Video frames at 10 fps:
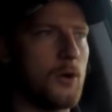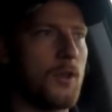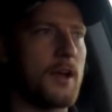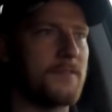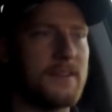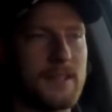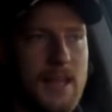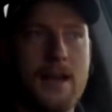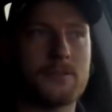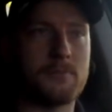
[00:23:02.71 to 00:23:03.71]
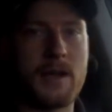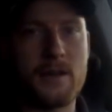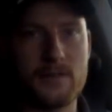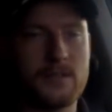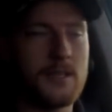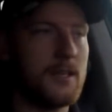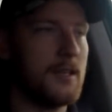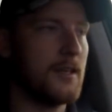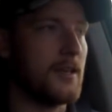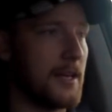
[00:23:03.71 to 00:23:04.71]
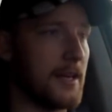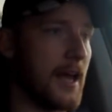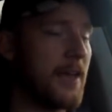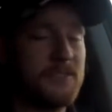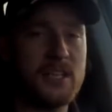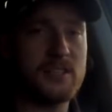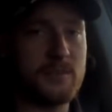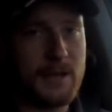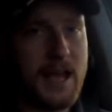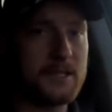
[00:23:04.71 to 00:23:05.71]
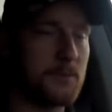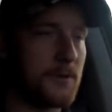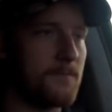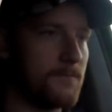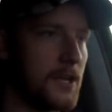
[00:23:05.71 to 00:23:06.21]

tow like 50,000 pounds. And I have seen some guys with,